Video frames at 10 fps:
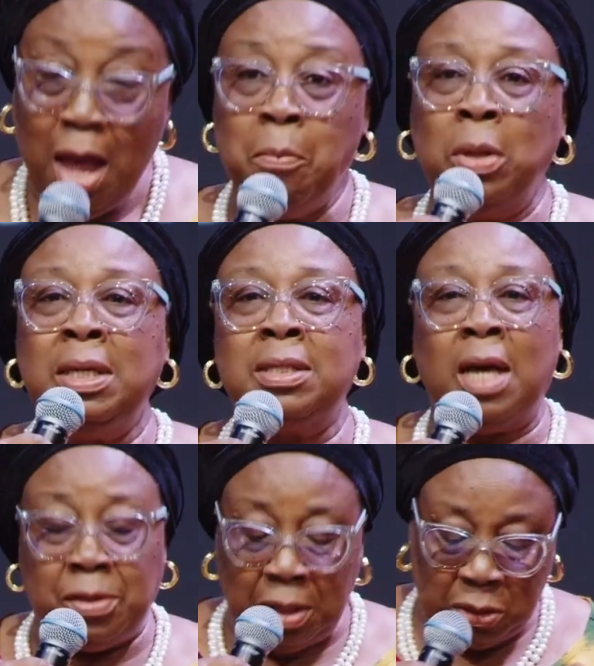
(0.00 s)
But these
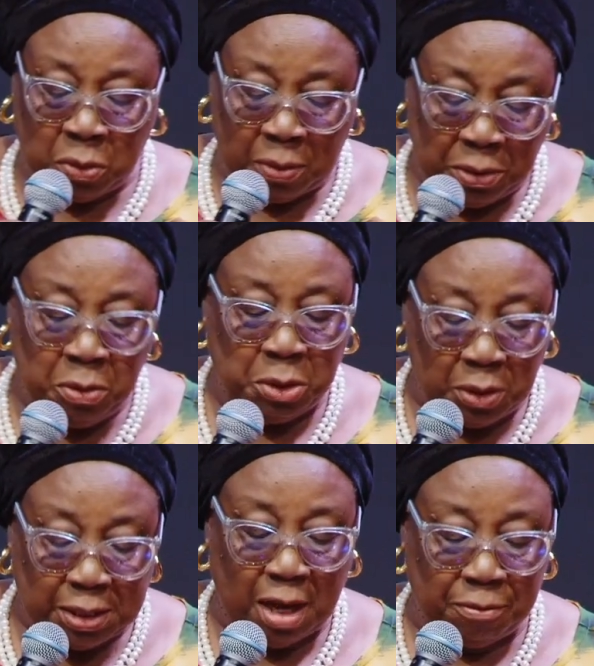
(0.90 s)
are things you
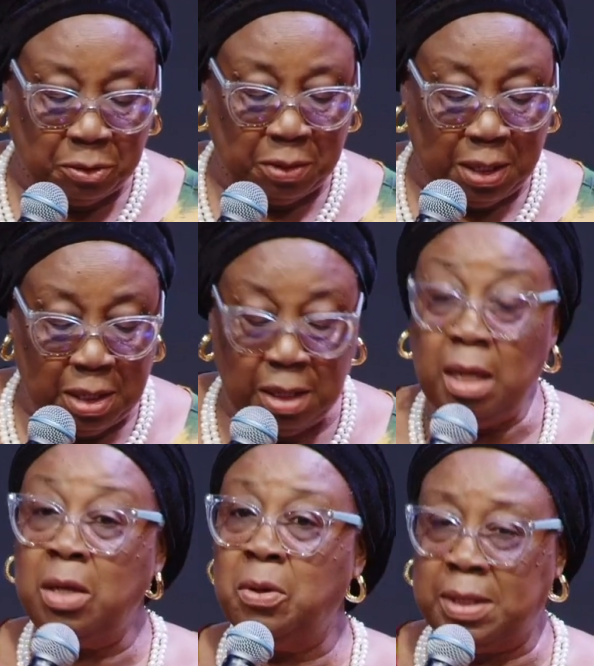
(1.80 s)
just have to learn
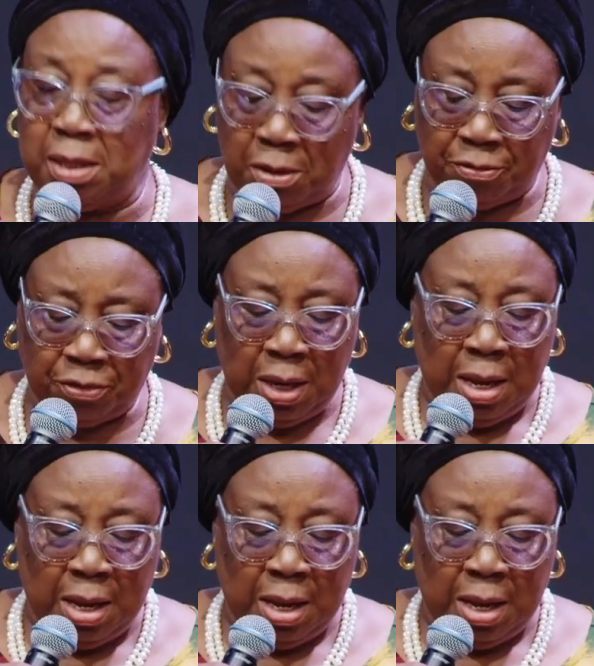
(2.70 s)
yourself.